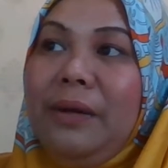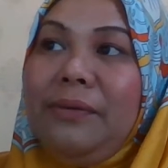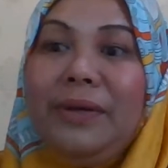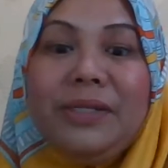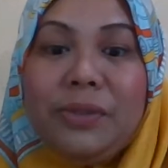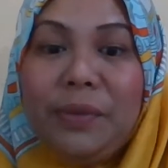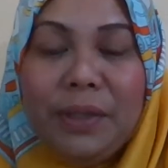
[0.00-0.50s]

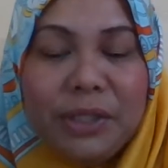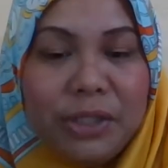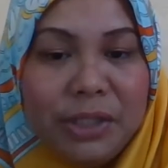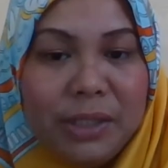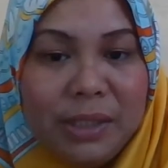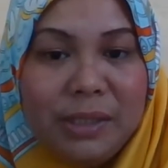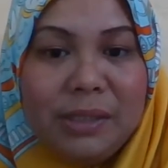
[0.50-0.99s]

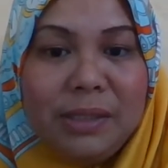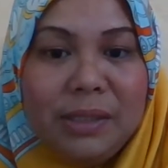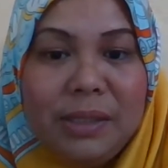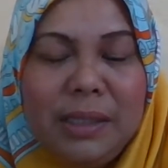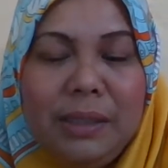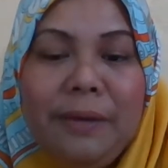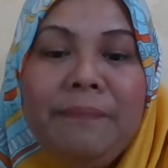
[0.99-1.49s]
restrictions.
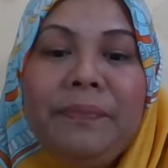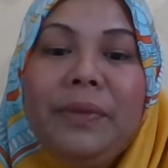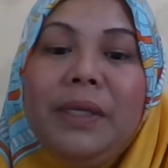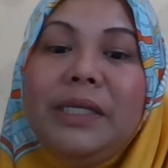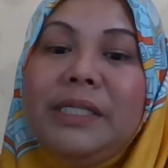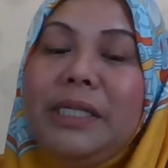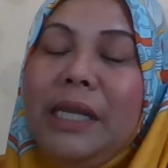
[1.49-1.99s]
Yeah?
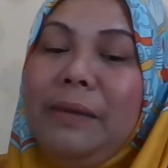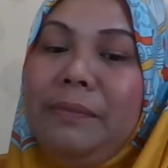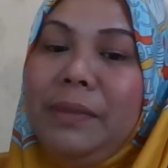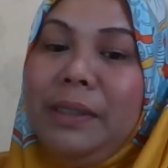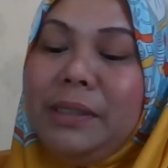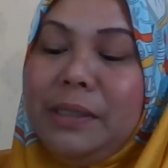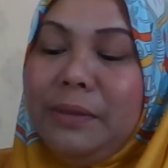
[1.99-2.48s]

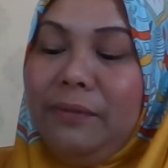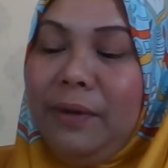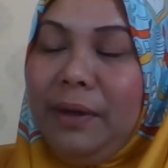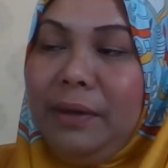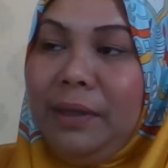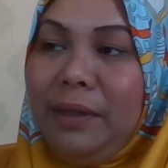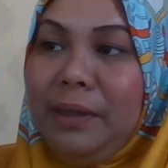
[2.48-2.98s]
Islam is a
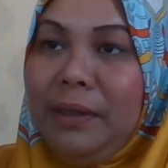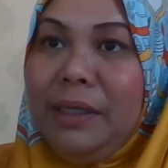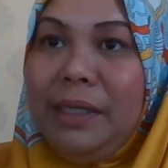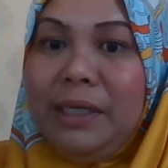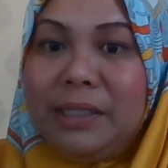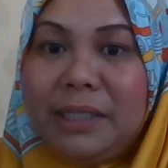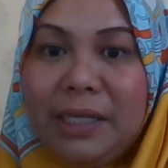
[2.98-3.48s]
very
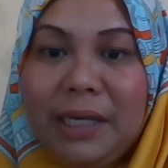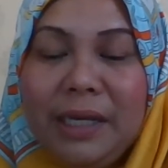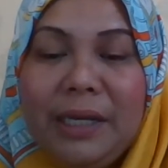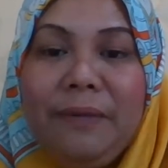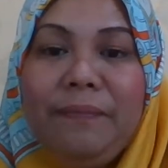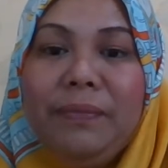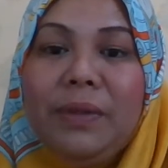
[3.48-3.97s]

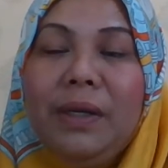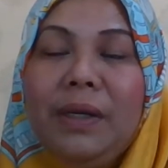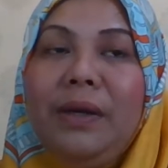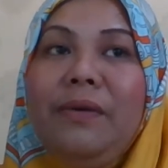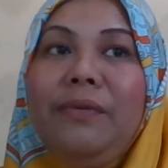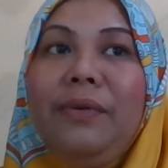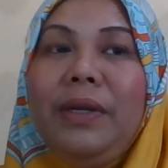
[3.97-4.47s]
easy
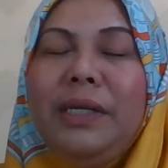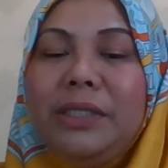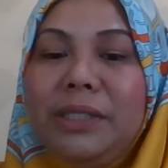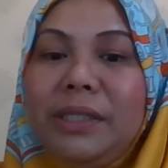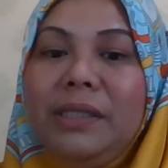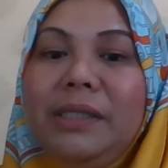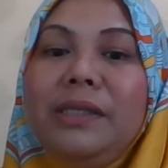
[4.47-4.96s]

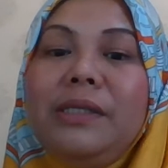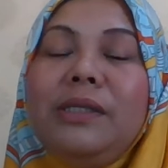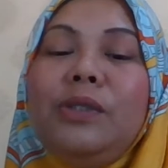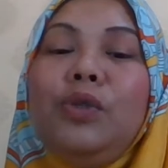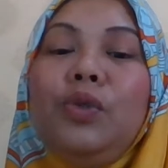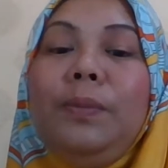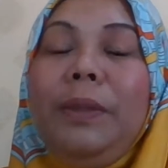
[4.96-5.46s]
religions
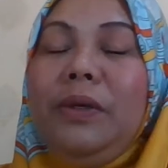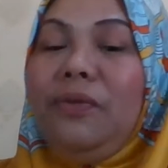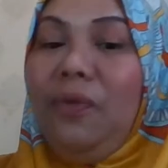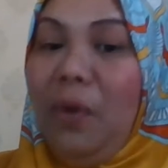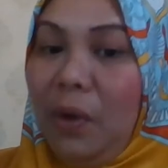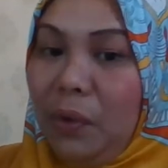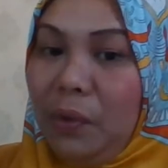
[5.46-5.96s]
to be
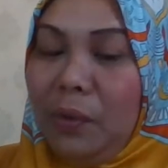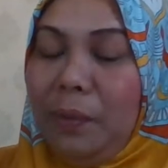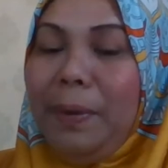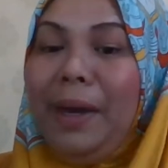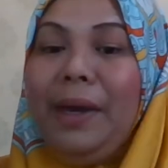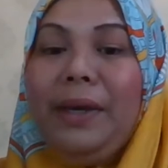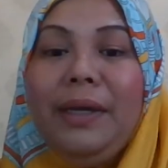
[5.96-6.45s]
followed
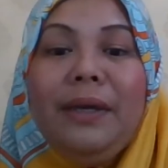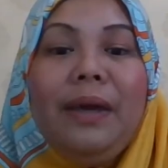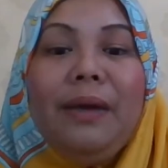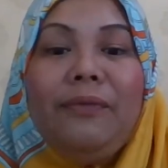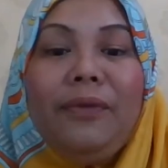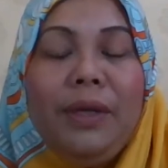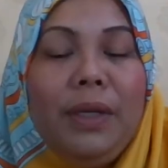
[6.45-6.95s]
by
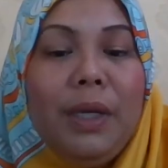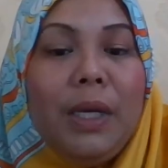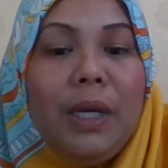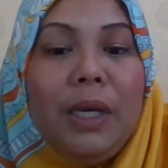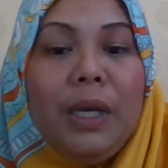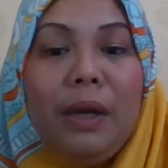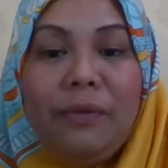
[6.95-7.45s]

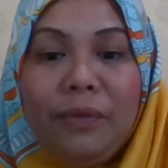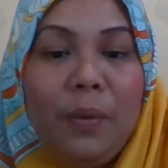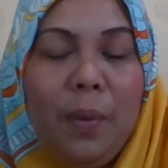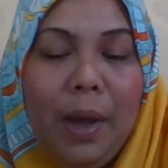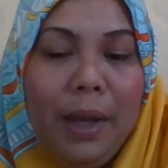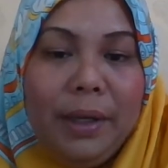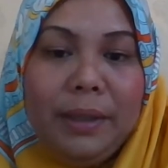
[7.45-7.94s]

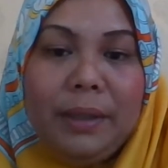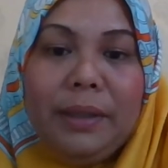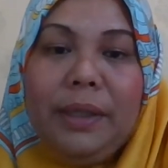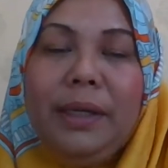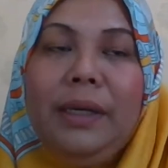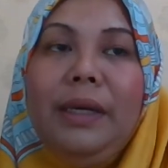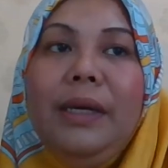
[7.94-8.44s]
everyone.
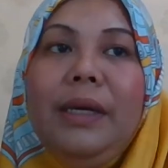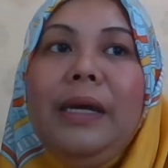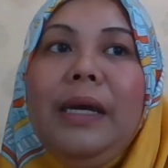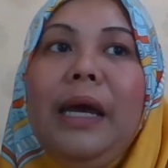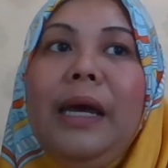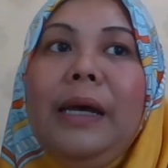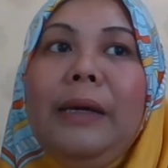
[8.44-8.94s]
Yeah,
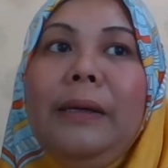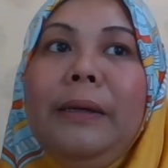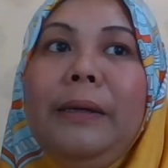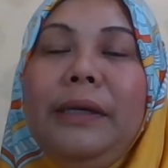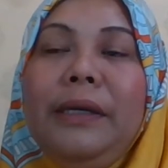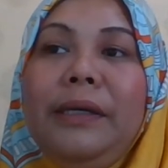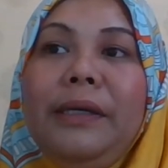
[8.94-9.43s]

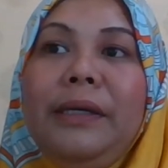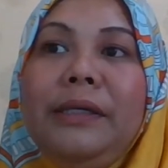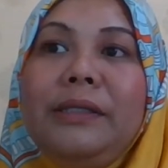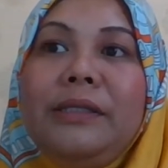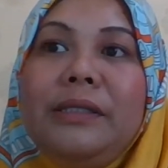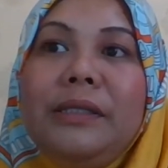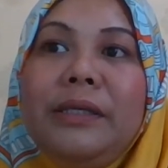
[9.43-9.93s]

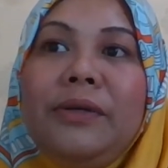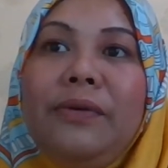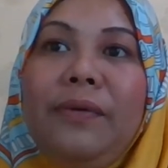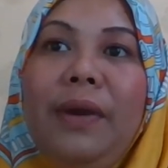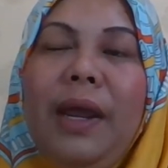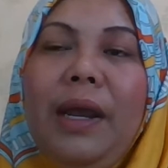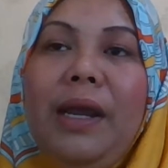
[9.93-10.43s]
it
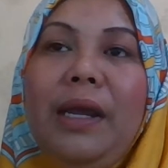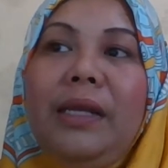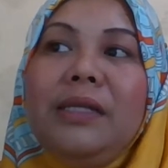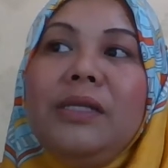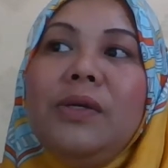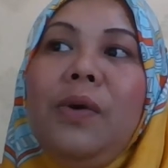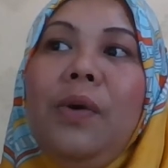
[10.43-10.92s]

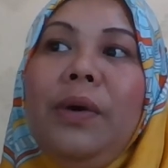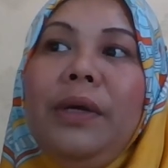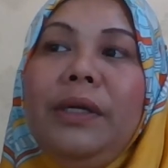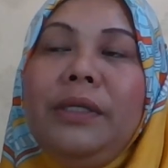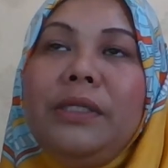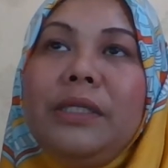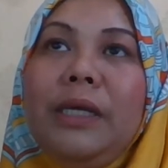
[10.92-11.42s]
creates or
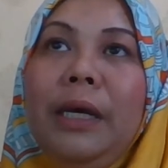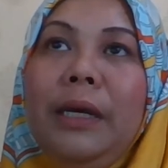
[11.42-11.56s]
it's